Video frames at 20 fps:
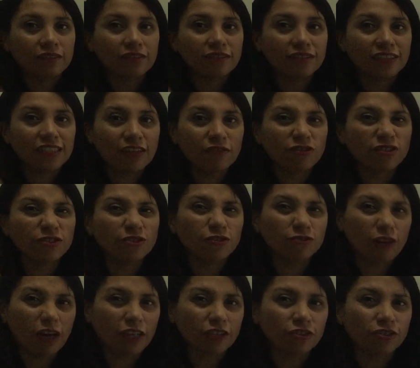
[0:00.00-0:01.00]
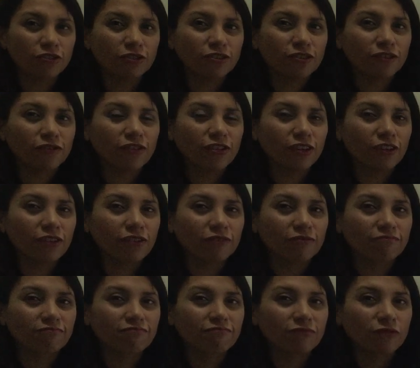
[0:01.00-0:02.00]
several structures of the
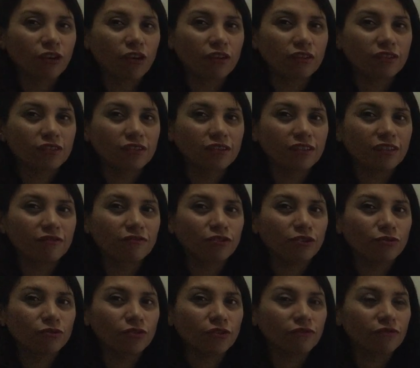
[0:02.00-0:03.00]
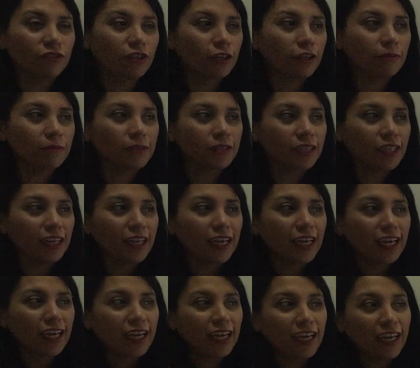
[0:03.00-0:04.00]
causative use of verbs,
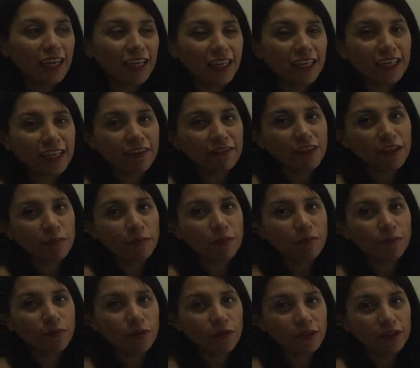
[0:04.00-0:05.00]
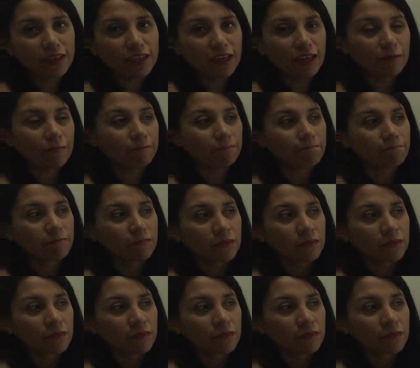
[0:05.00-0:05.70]
and I gave them a board game.